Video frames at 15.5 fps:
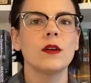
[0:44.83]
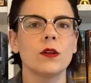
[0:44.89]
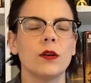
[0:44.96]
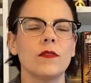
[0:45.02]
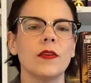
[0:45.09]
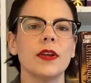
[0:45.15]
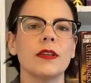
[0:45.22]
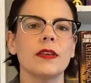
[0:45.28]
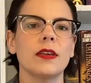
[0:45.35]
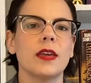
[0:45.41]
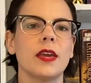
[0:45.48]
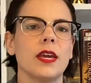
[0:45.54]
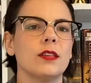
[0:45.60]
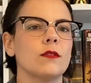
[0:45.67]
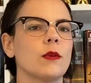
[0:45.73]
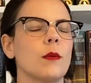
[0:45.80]
I find that
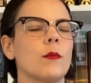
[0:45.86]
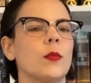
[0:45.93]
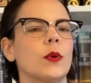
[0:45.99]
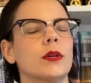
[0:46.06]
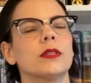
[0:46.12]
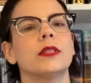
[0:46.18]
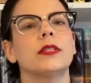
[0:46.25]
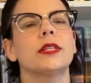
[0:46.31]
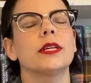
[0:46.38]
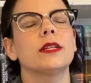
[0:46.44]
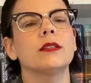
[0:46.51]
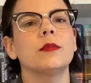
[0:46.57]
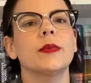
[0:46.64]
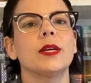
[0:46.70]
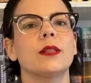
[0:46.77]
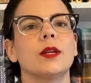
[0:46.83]
case wrap books tend to
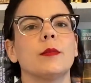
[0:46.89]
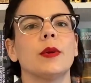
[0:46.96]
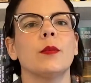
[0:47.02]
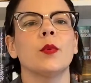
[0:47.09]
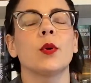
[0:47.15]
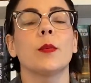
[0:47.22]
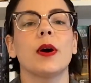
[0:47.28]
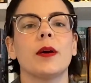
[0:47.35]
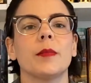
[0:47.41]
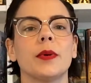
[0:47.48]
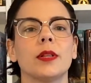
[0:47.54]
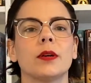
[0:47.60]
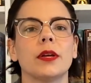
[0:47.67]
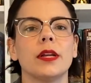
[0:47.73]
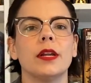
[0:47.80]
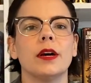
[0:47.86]
be a little bit more popular
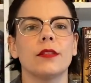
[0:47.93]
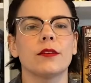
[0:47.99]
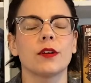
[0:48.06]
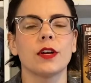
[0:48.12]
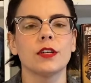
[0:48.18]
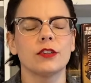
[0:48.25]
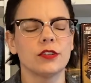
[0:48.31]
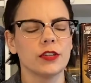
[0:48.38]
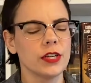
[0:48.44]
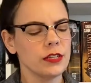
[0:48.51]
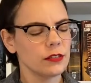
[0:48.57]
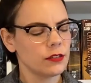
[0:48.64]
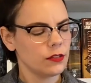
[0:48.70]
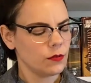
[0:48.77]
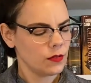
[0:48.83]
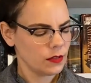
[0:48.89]
in other countries,
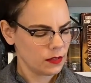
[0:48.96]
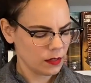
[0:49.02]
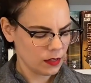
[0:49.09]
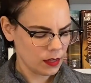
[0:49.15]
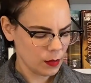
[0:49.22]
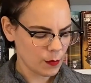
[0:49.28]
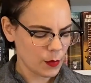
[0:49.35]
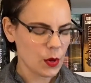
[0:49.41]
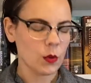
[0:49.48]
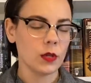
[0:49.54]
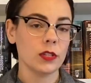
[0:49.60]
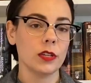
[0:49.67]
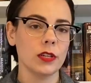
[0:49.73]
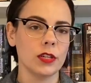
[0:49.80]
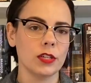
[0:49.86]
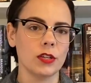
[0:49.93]
so this is the Polish
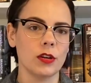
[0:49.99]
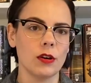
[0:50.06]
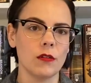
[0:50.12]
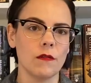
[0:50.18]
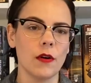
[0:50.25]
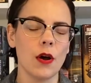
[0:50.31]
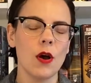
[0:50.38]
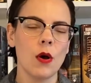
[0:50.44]
edition of